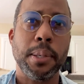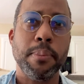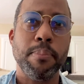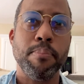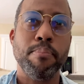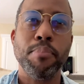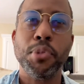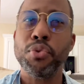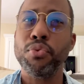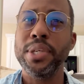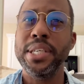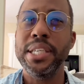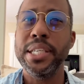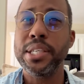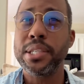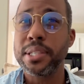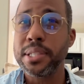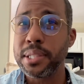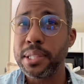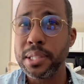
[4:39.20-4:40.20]
marine
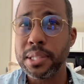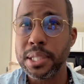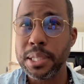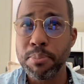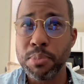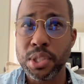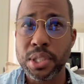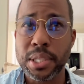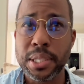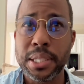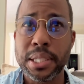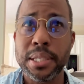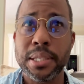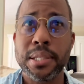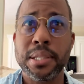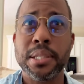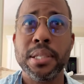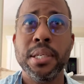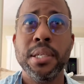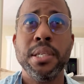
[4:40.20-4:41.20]
ecosystem
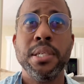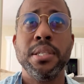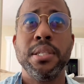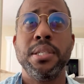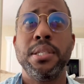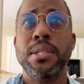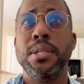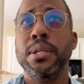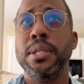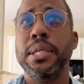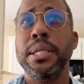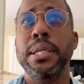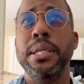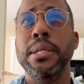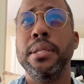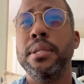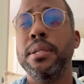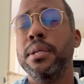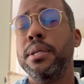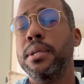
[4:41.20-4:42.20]
studies,
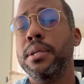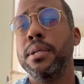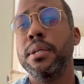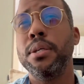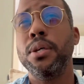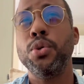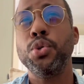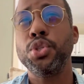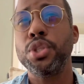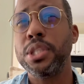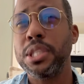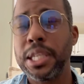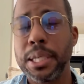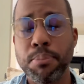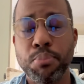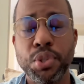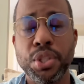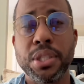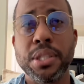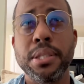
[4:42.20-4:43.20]
studying the ocean
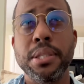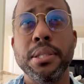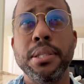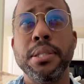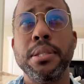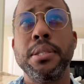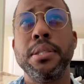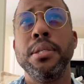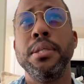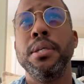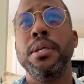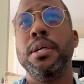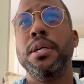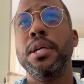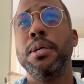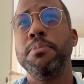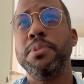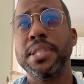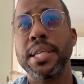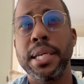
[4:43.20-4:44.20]
temperatures,
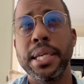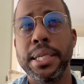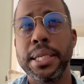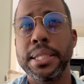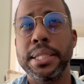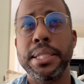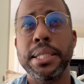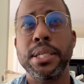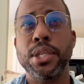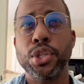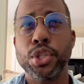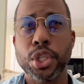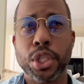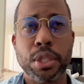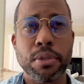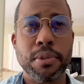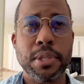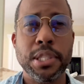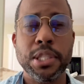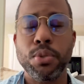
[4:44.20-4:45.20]
salinity and
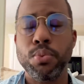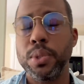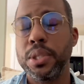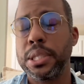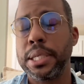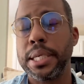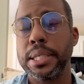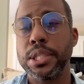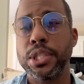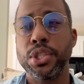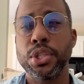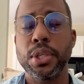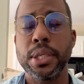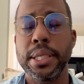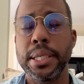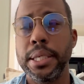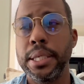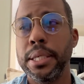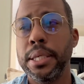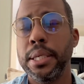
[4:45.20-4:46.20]
currents. We can
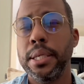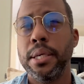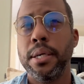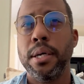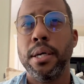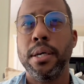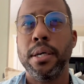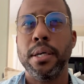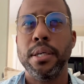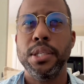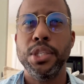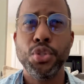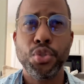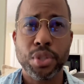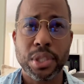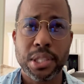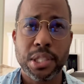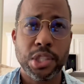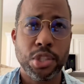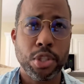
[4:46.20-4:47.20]
study
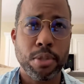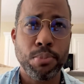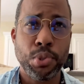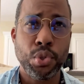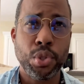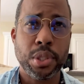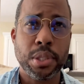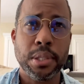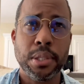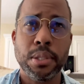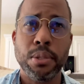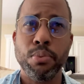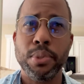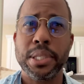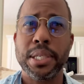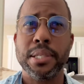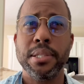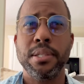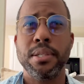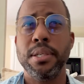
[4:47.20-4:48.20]
nutrient distribution. We
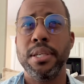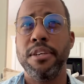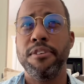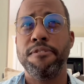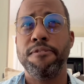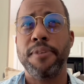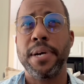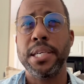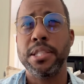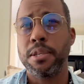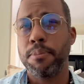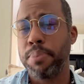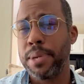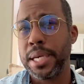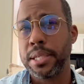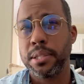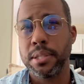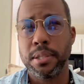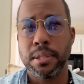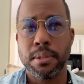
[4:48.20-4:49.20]
can study
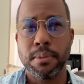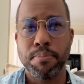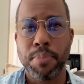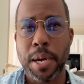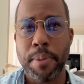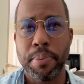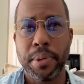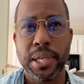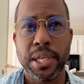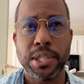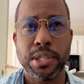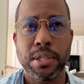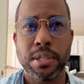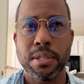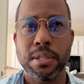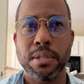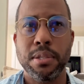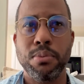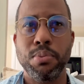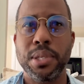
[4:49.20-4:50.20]
phytoplankton
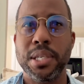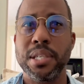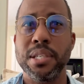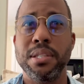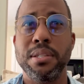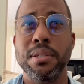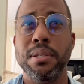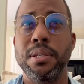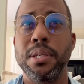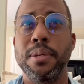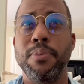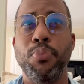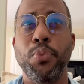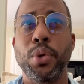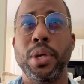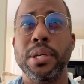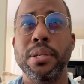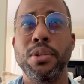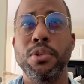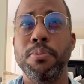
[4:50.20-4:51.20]
populations. We
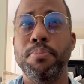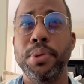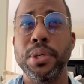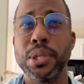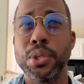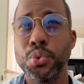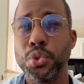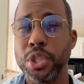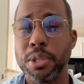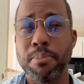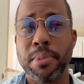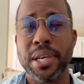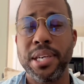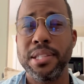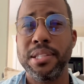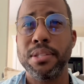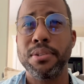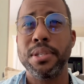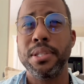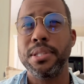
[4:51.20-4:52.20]
can do pollution
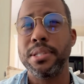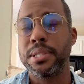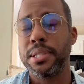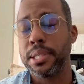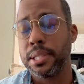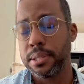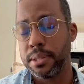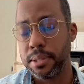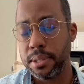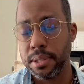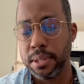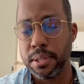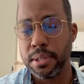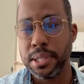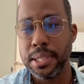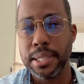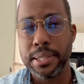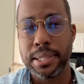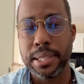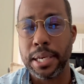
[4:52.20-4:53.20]
monitoring to
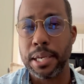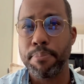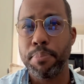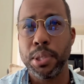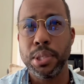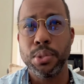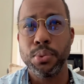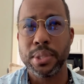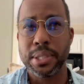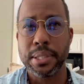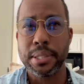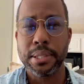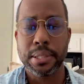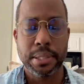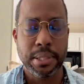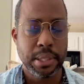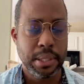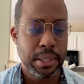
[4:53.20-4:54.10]
detect pollutants